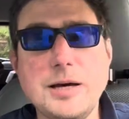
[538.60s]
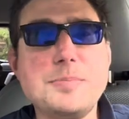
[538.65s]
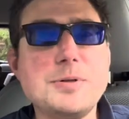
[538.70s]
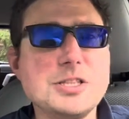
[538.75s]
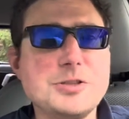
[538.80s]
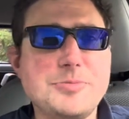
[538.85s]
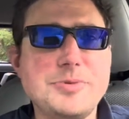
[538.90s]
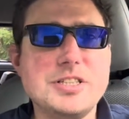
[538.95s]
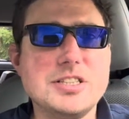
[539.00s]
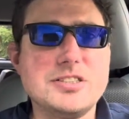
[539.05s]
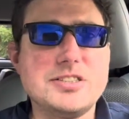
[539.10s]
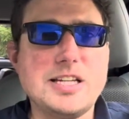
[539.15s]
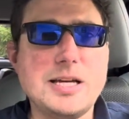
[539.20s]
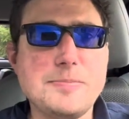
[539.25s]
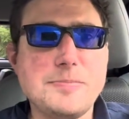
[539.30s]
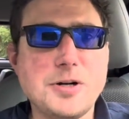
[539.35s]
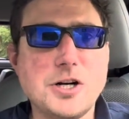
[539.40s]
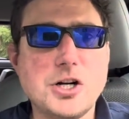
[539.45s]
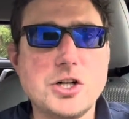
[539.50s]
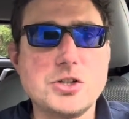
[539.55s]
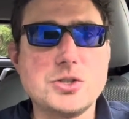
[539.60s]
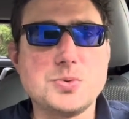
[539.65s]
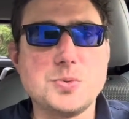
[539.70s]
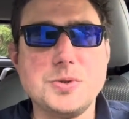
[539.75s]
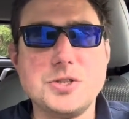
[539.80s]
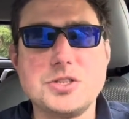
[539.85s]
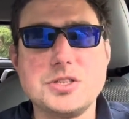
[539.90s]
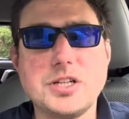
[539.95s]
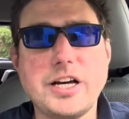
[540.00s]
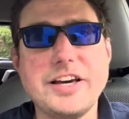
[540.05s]
brings me to the state parks,
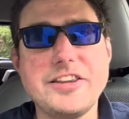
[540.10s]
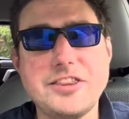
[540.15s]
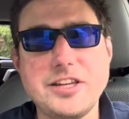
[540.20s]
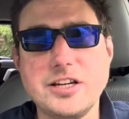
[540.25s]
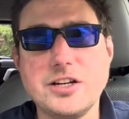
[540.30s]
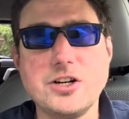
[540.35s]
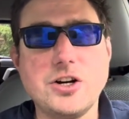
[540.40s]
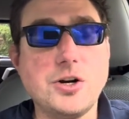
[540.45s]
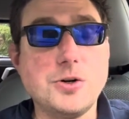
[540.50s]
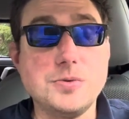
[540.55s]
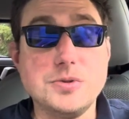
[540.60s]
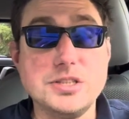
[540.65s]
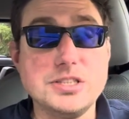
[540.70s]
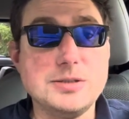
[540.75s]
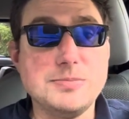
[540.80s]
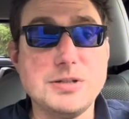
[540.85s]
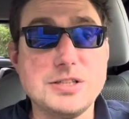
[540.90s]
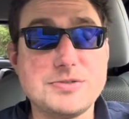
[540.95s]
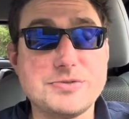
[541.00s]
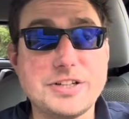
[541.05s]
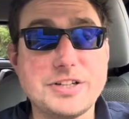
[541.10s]
which I think are really the best for